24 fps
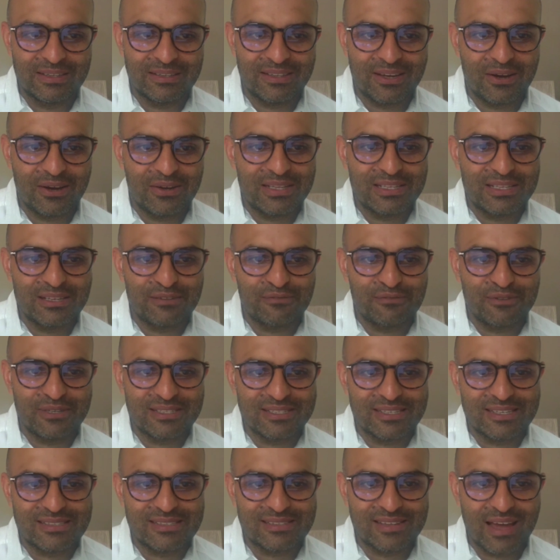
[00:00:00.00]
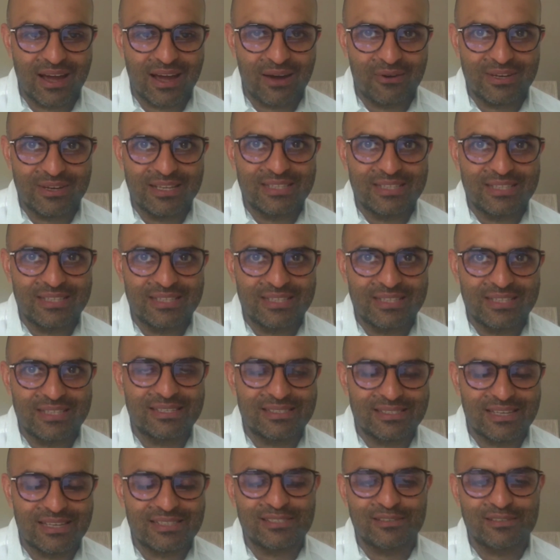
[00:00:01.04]
The only difference is now it's
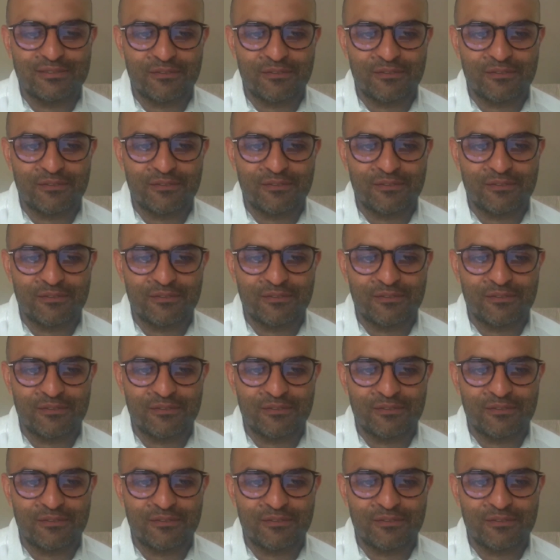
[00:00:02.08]
intensified.